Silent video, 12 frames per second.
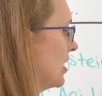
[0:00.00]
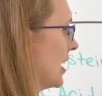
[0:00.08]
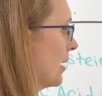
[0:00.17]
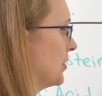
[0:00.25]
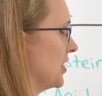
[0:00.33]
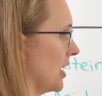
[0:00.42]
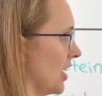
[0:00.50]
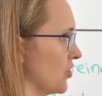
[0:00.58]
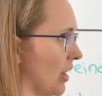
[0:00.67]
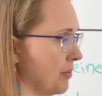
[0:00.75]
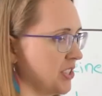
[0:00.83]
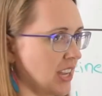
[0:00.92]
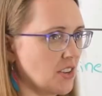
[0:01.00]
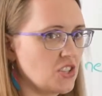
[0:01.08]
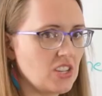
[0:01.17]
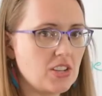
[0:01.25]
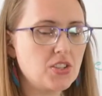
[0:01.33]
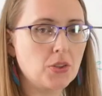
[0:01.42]
MCH,
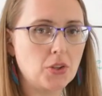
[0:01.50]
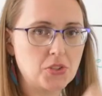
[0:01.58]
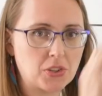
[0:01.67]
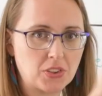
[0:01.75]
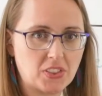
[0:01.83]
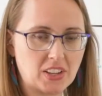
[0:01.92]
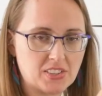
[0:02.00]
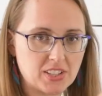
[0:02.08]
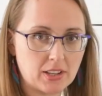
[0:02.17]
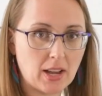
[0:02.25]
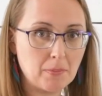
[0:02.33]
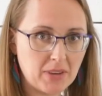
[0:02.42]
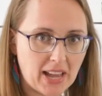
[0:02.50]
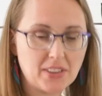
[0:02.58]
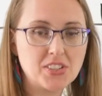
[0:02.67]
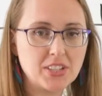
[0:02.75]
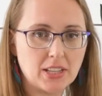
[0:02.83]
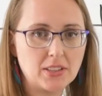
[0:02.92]
MCHC. So those are the things that come
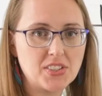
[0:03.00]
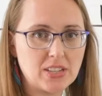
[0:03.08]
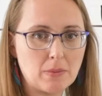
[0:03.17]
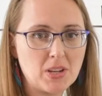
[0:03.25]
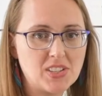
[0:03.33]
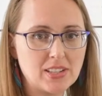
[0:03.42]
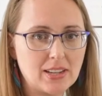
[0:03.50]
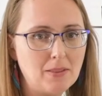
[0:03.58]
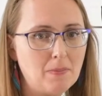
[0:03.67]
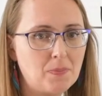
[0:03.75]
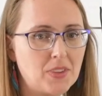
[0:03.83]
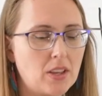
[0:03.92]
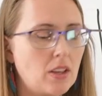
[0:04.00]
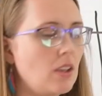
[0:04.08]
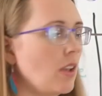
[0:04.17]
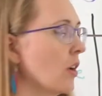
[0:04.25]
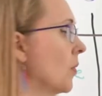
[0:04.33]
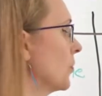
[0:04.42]
next in the CBC.
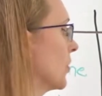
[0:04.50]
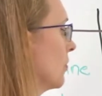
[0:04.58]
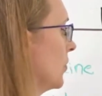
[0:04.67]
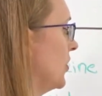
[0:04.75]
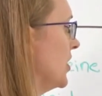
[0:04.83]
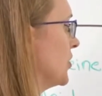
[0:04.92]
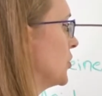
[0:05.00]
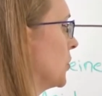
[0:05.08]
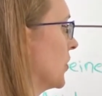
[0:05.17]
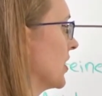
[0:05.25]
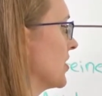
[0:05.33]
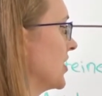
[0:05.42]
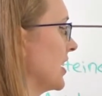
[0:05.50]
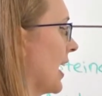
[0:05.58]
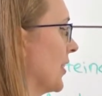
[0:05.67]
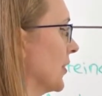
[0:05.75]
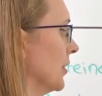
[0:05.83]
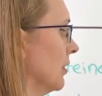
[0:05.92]
These two things
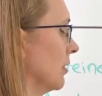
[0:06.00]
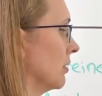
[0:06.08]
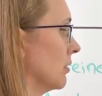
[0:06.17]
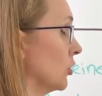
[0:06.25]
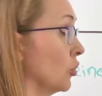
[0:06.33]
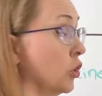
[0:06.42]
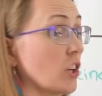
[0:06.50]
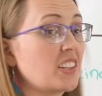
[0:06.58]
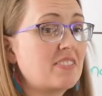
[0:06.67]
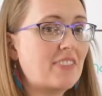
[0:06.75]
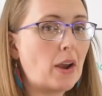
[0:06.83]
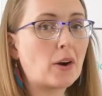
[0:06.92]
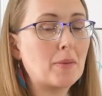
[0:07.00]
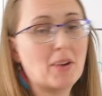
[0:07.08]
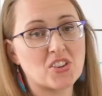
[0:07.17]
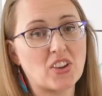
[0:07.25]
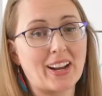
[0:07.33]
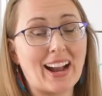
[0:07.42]
together look very
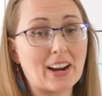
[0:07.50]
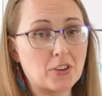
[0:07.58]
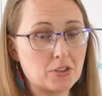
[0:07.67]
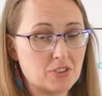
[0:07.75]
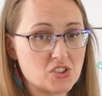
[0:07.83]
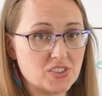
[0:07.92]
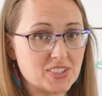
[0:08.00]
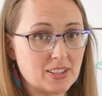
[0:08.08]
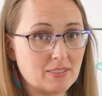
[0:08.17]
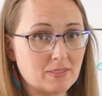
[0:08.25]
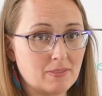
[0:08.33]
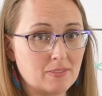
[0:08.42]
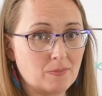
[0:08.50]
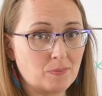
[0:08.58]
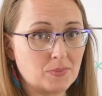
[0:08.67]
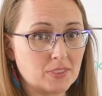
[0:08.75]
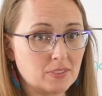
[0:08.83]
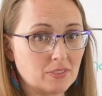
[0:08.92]
much like iron deficiency,
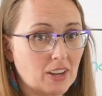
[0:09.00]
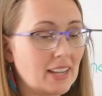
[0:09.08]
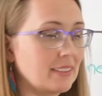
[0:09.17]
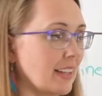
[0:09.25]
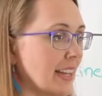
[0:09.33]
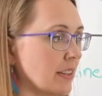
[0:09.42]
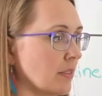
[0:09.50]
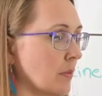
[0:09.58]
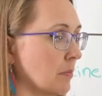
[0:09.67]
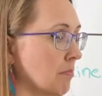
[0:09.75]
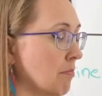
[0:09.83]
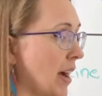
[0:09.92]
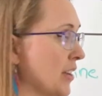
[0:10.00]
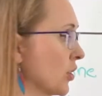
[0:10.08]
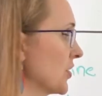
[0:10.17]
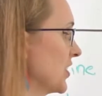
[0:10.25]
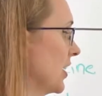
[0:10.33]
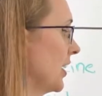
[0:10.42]
right? Like
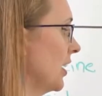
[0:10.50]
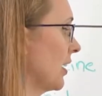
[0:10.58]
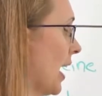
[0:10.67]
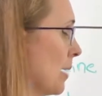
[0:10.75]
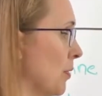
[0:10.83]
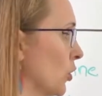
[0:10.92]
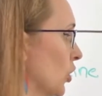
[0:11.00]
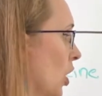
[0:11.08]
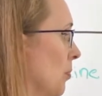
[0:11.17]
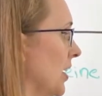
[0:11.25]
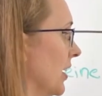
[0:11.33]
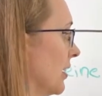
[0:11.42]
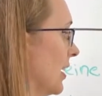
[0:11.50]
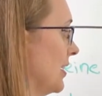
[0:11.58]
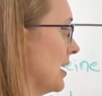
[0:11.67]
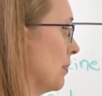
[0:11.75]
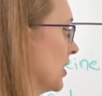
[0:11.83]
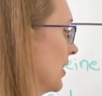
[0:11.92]
microcytic, hypochromic
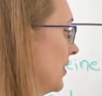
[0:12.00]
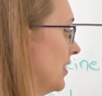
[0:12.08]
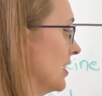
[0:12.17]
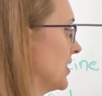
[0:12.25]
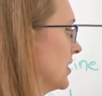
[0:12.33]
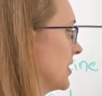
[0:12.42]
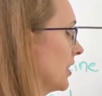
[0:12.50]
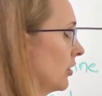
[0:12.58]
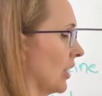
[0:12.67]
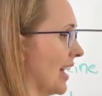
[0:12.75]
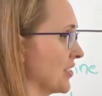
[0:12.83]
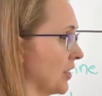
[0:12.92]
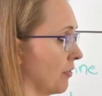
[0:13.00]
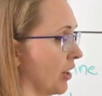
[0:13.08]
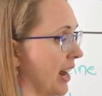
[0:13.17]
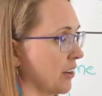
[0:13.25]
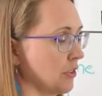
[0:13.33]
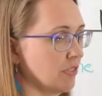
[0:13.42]
anemia. This is the classic for
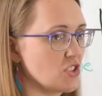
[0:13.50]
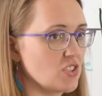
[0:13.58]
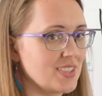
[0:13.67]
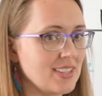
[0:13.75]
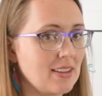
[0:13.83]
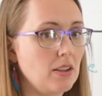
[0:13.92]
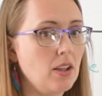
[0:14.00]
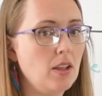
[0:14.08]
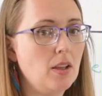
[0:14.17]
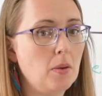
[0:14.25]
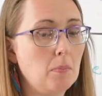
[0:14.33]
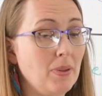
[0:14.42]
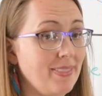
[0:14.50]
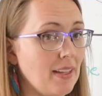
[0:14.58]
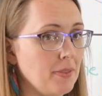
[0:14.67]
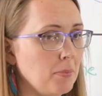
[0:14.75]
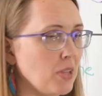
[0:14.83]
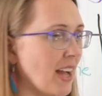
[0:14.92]
iron deficiency. But
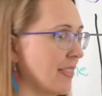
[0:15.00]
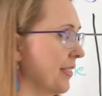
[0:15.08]
then the plot